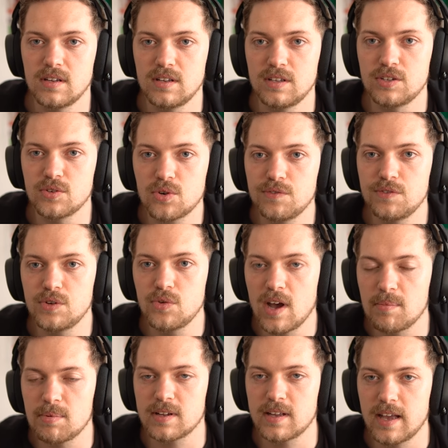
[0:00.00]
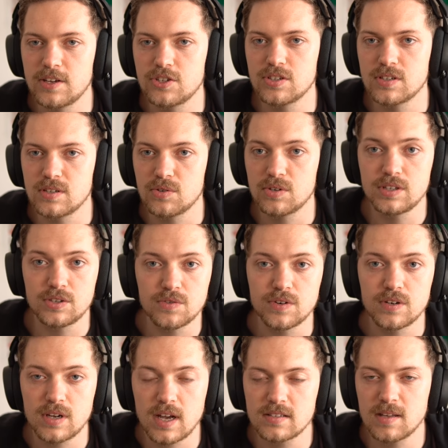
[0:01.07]
your Vue application on your
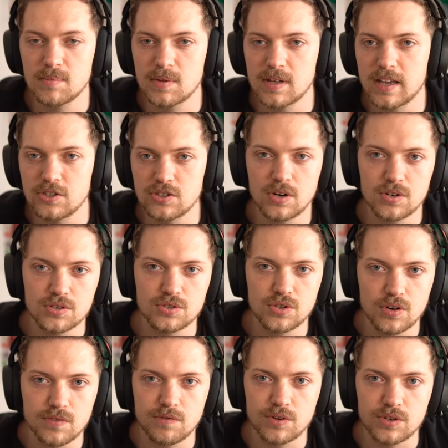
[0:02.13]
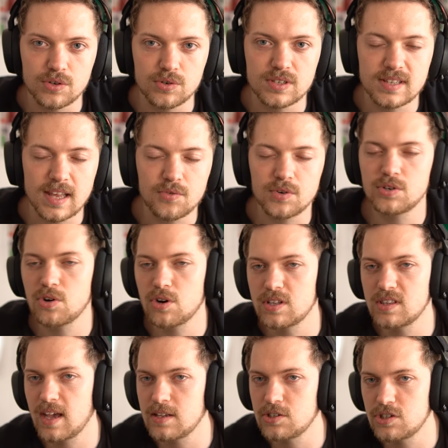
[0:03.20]
Nuxt application on the server for you, and then returning
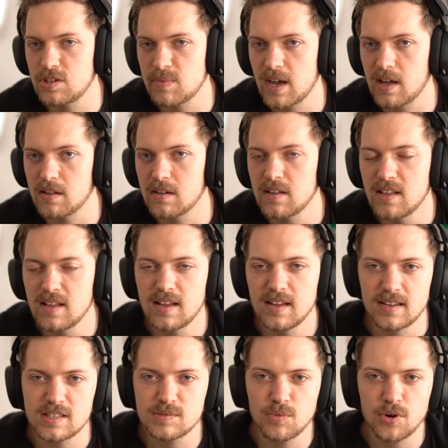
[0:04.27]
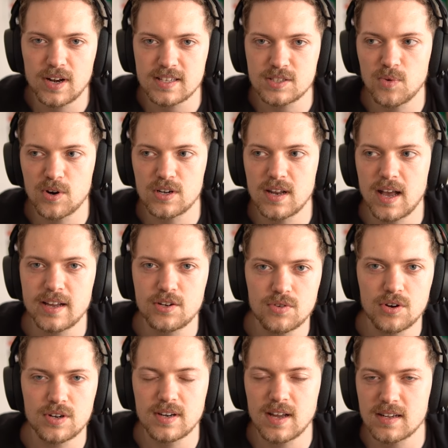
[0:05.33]
the HTML. That's more or less where Nitro
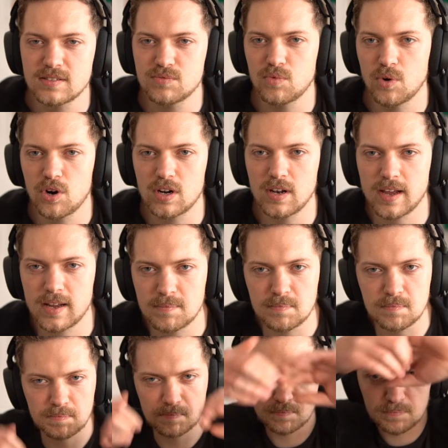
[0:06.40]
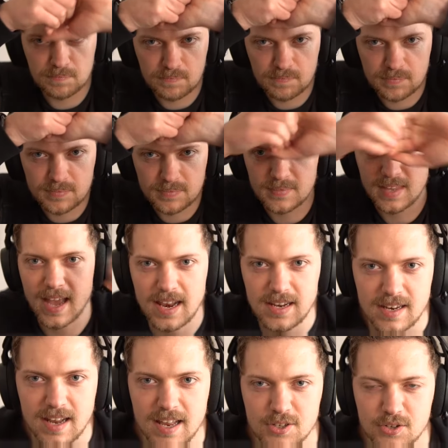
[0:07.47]
and Nuxt work like hand
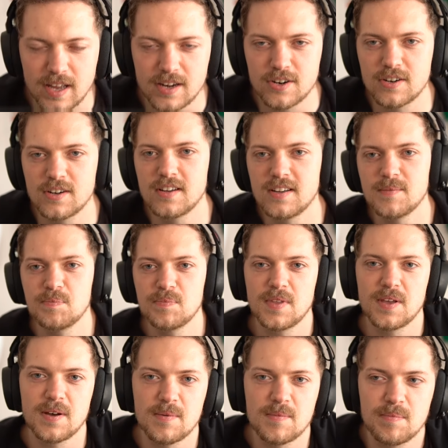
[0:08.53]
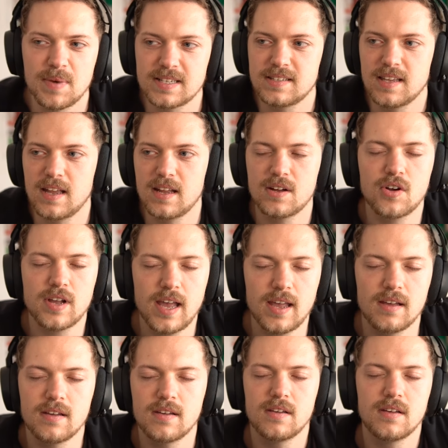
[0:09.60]
in hand together by saying,
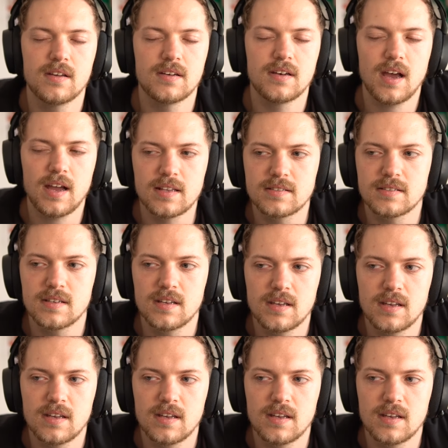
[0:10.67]
okay, nice.